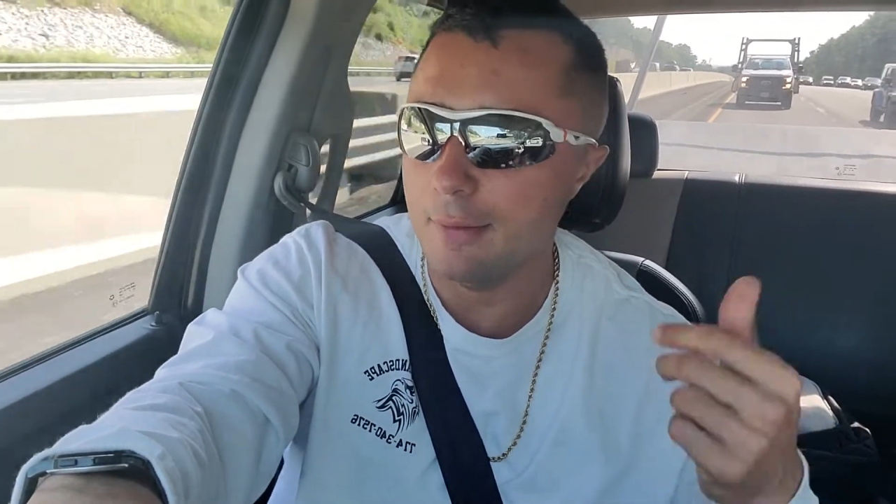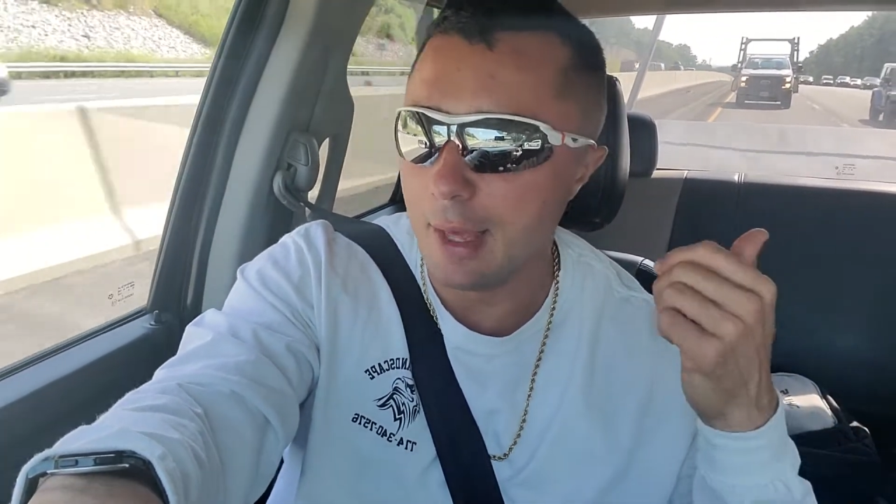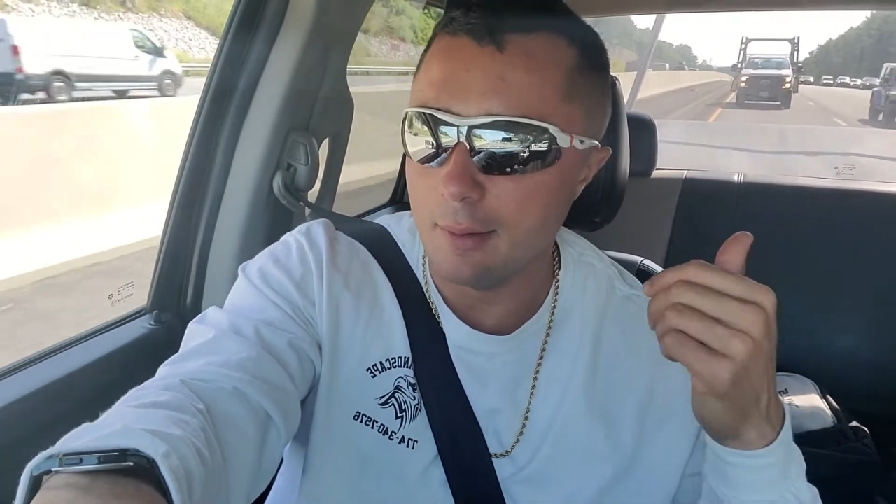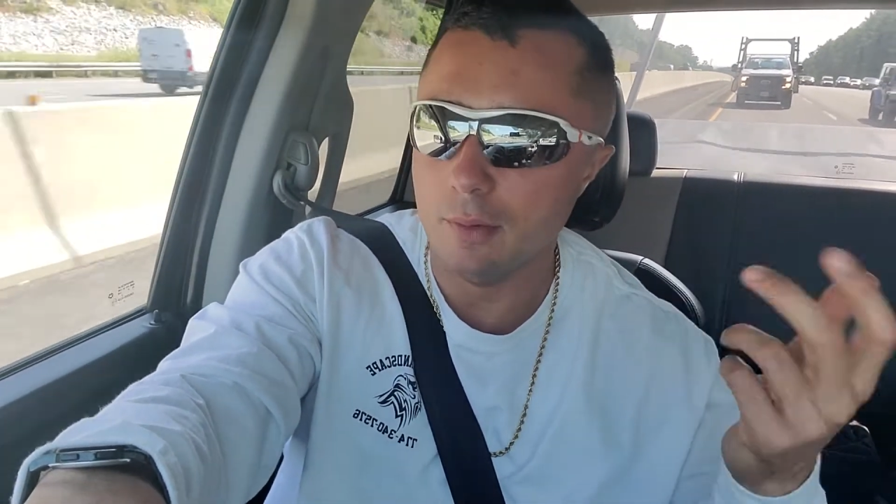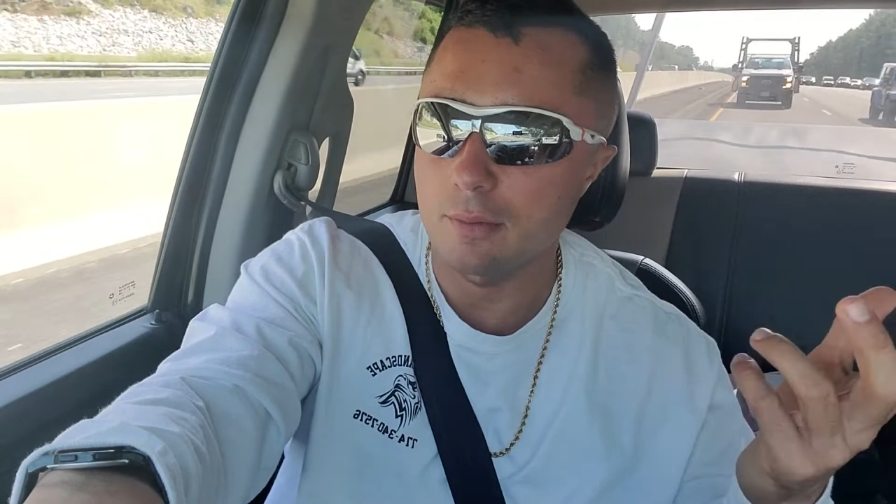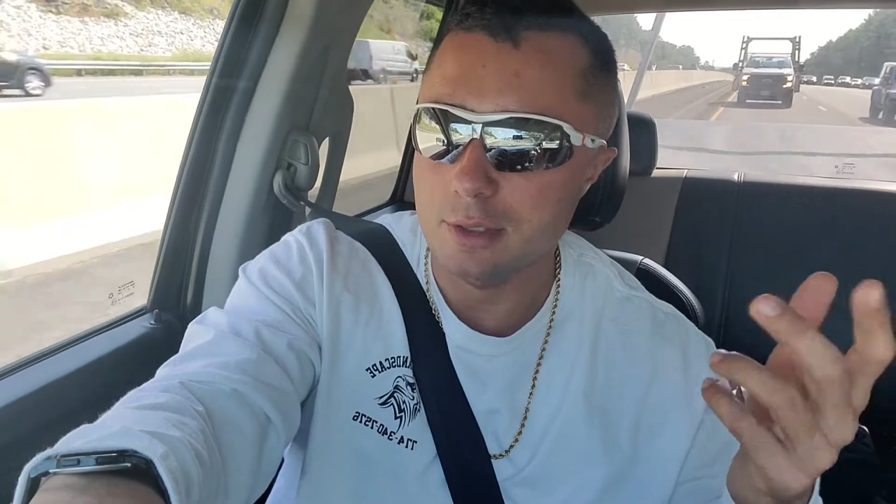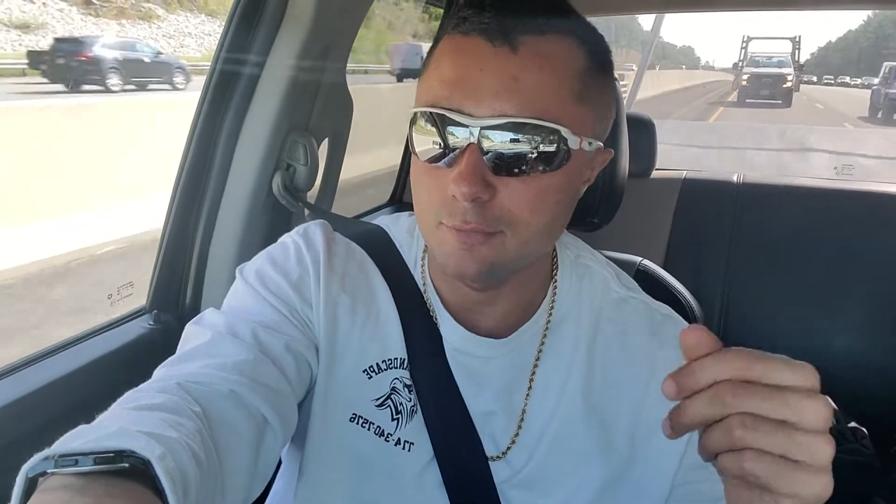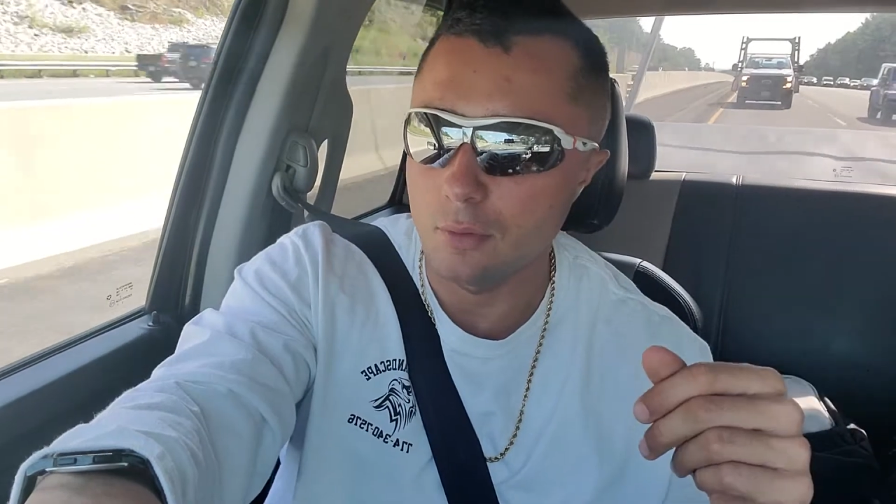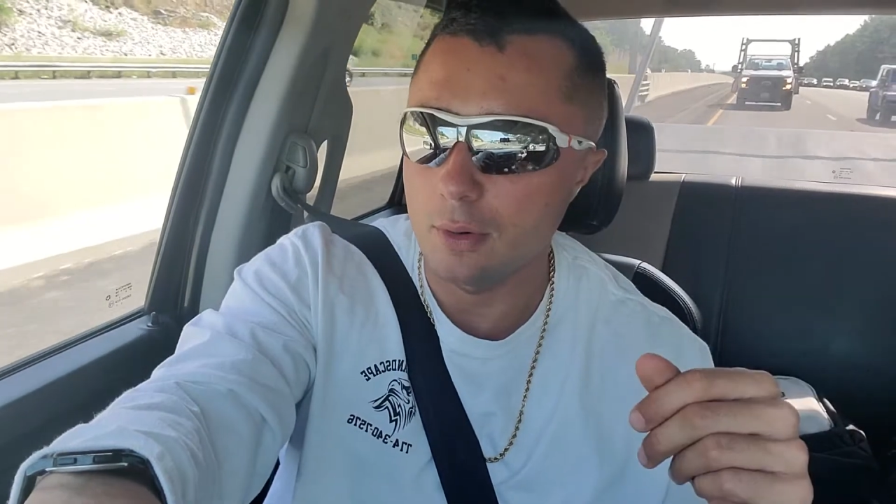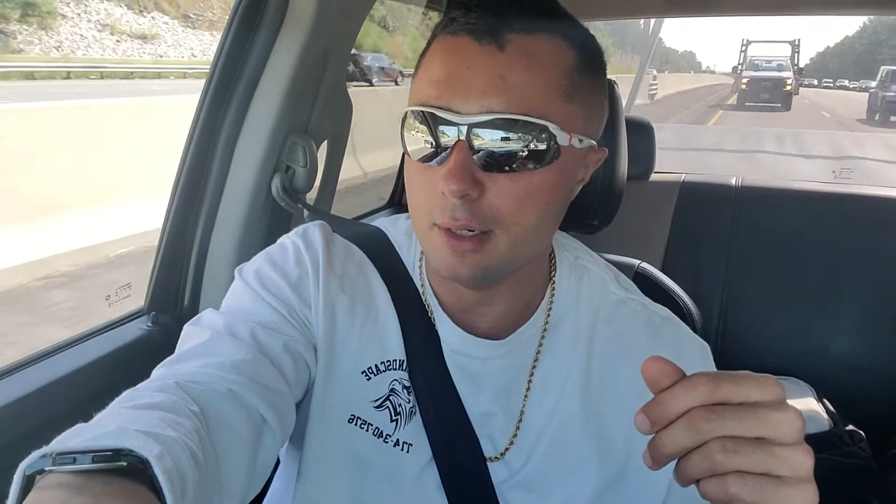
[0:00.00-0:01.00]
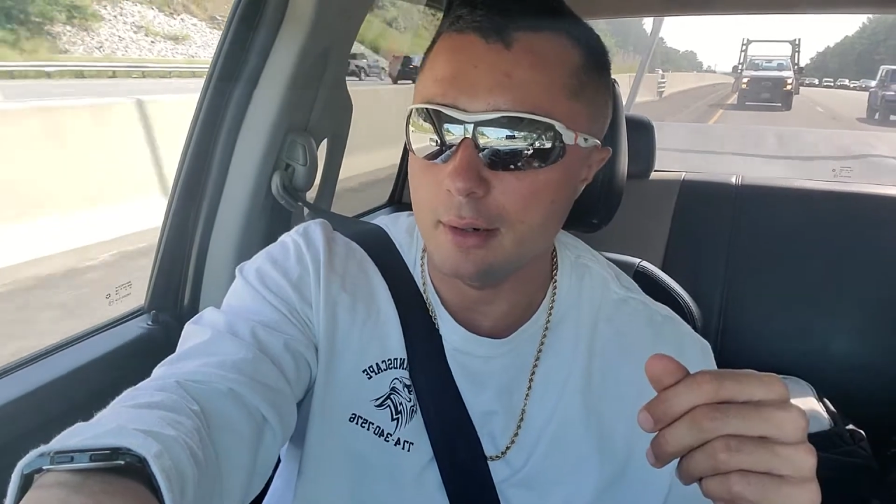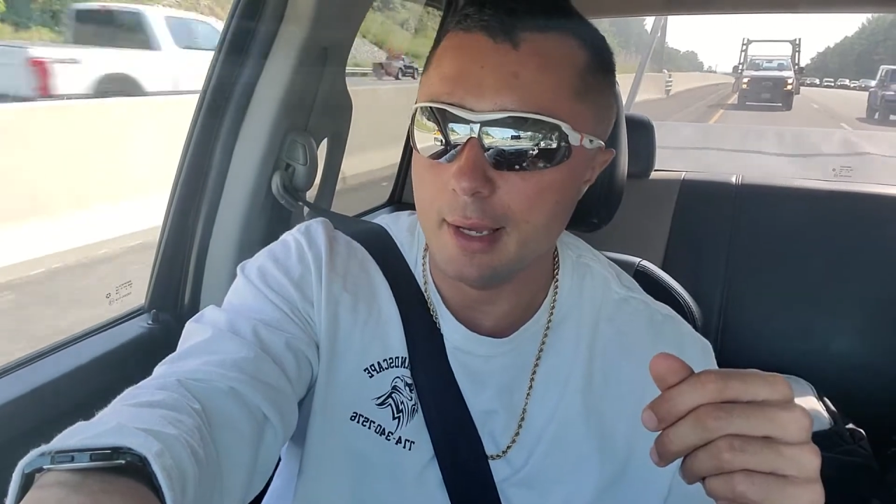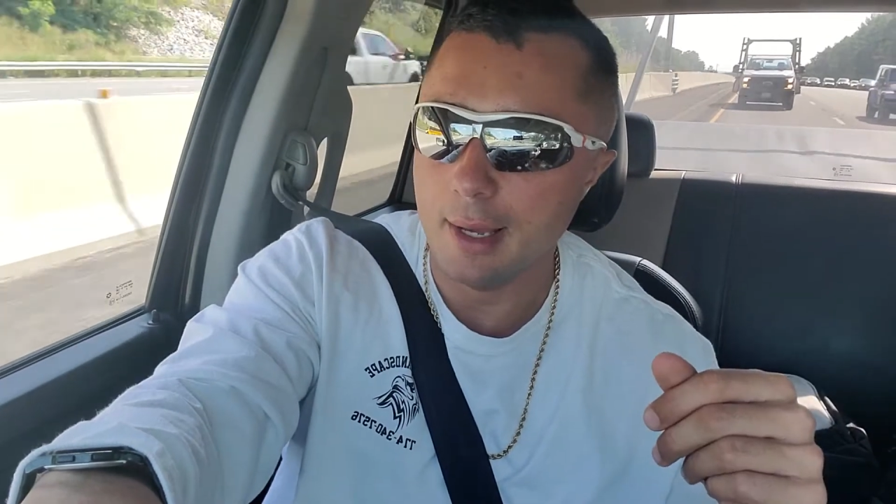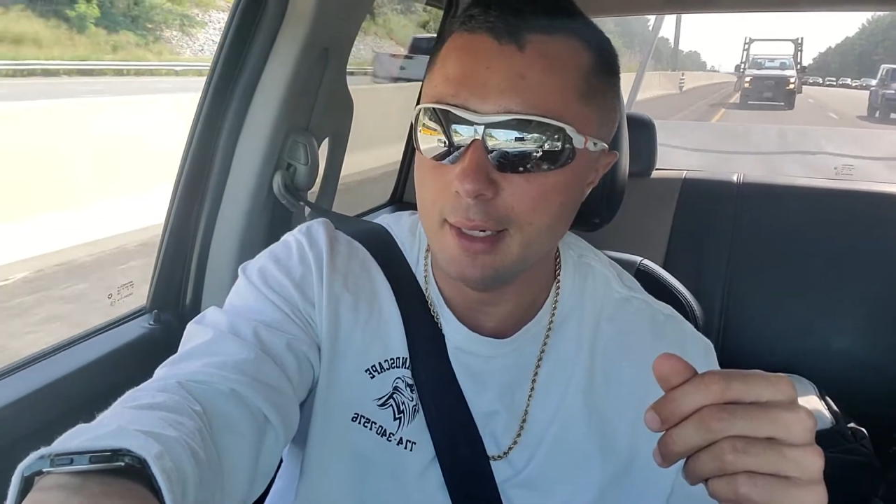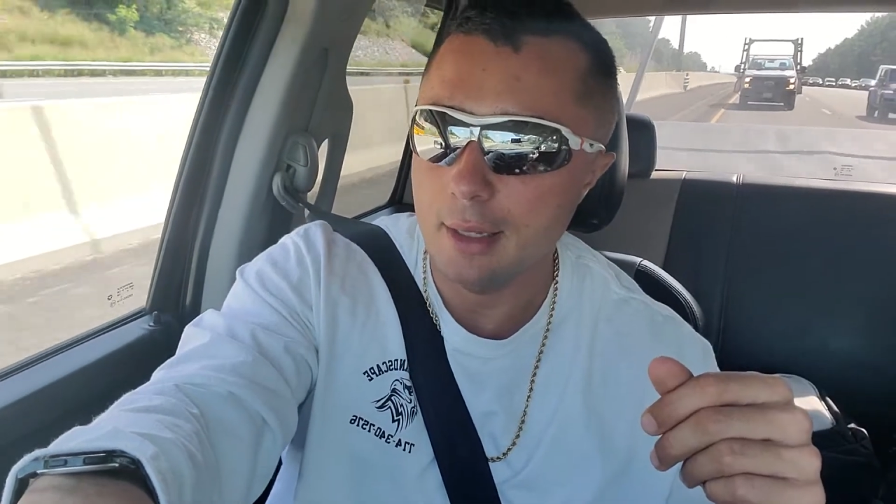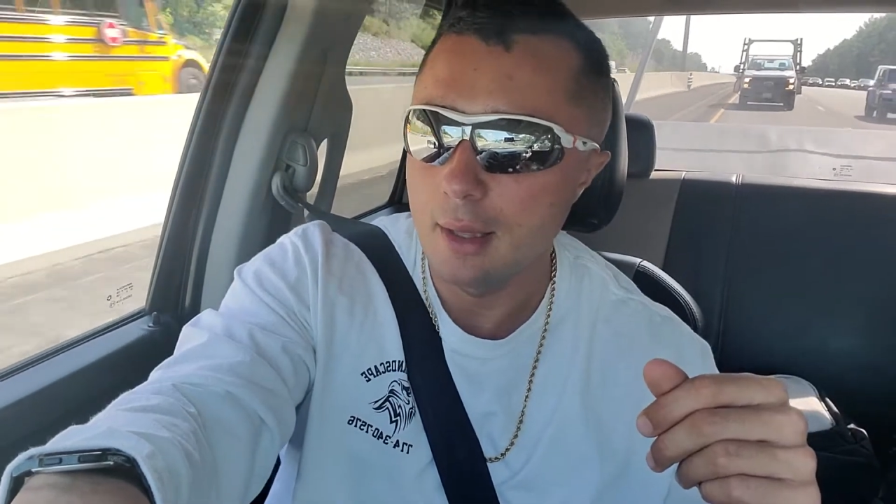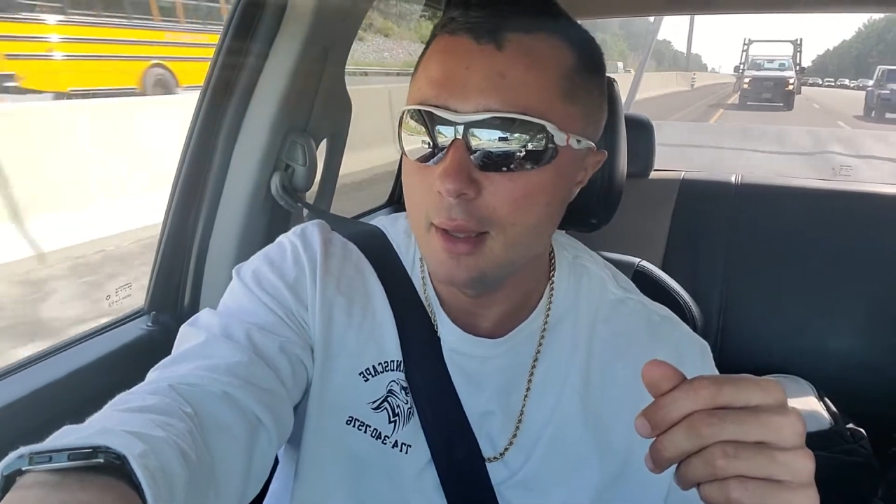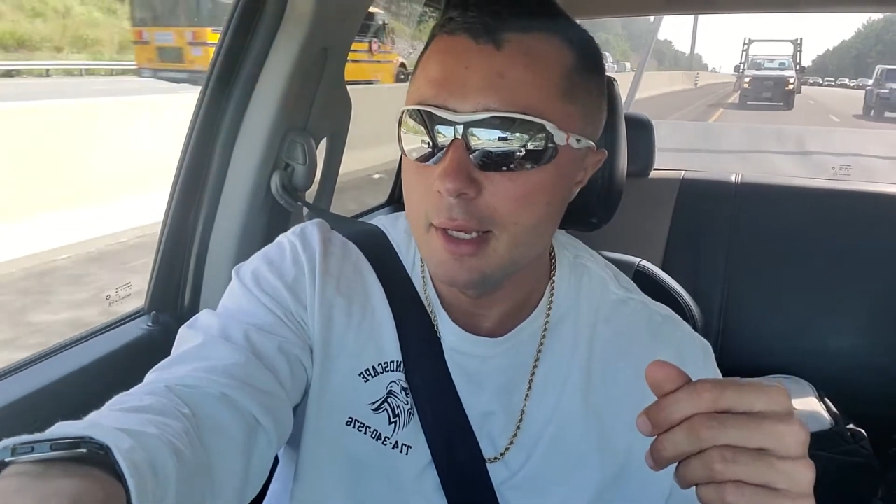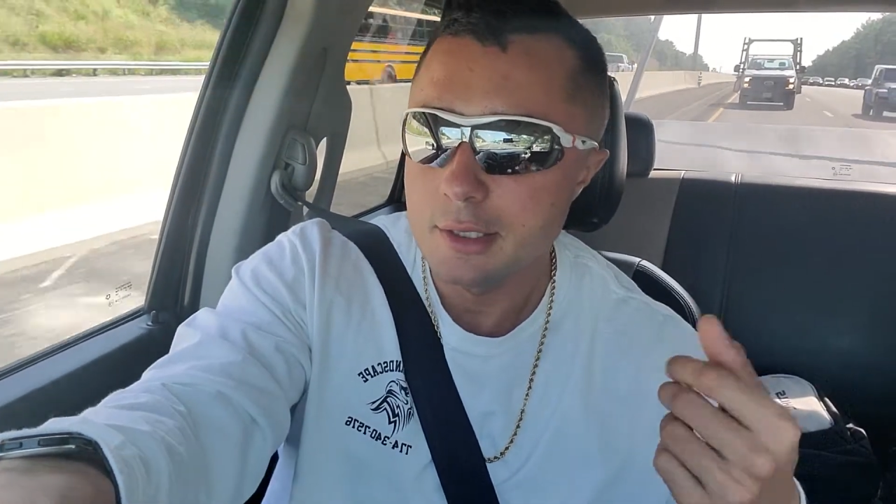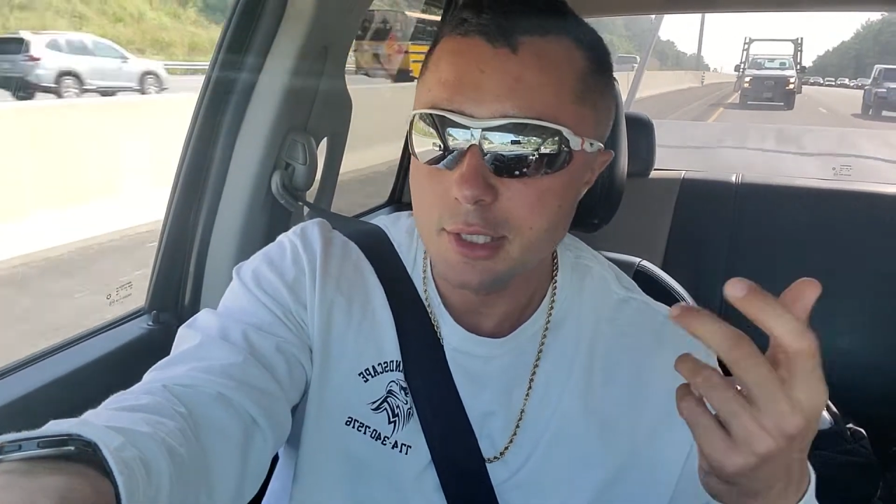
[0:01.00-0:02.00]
That one was $4,000.